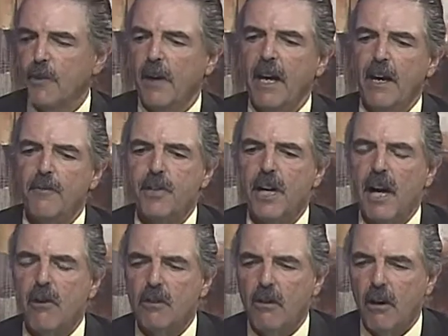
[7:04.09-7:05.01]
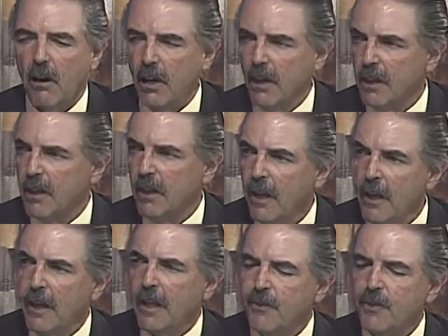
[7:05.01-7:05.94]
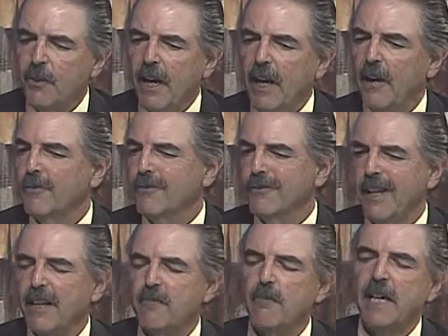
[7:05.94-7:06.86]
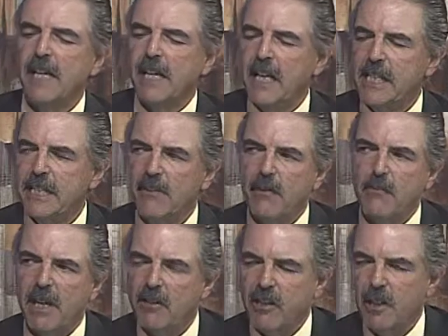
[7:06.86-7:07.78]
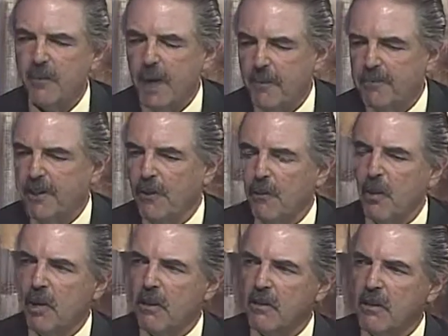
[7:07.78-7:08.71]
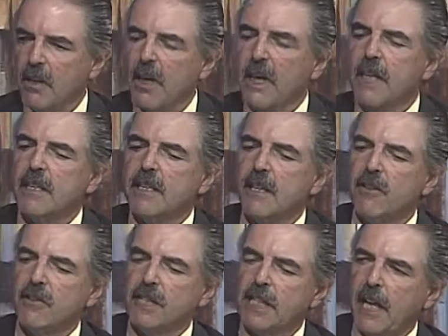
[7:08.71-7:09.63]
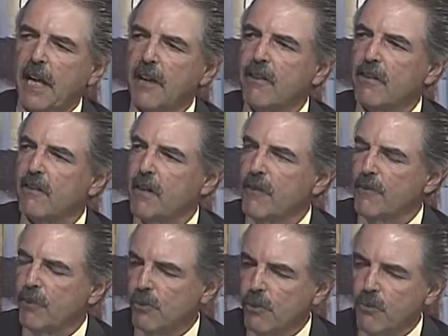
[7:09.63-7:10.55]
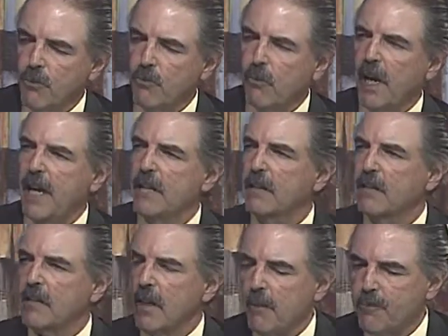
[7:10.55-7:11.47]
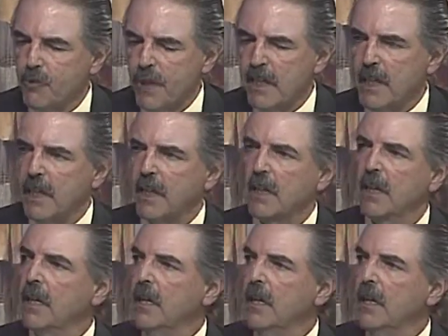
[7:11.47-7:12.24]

a heavy alcoholic, if you have take medications that make sleep apnea worse, then there's a chance if you lose weight, stop drinking,